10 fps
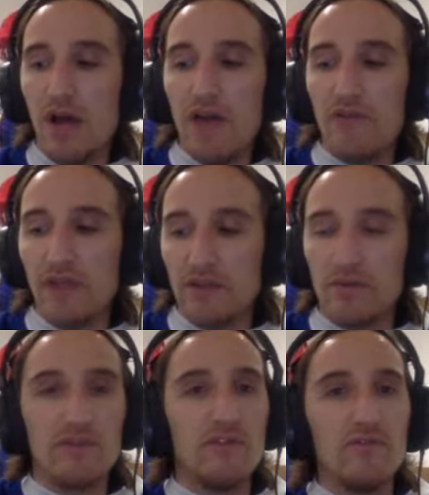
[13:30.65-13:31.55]
I've liked
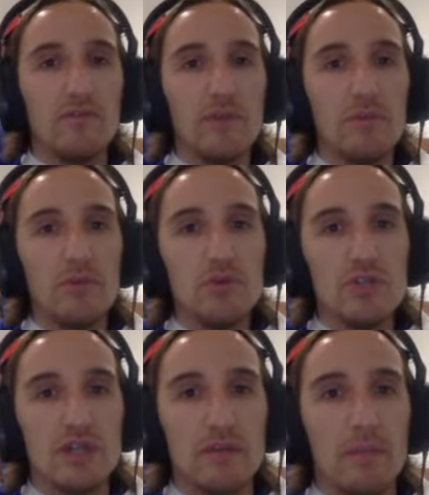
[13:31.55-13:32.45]
what I've seen from
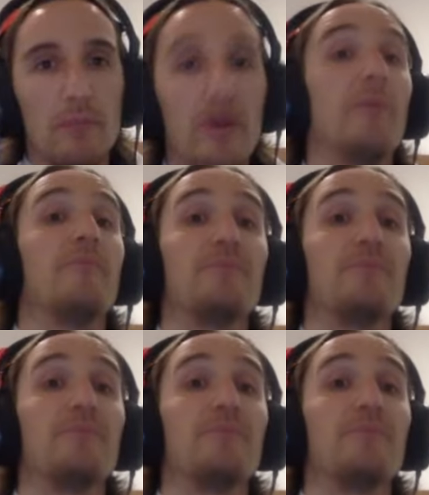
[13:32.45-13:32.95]
Lyubushkin. But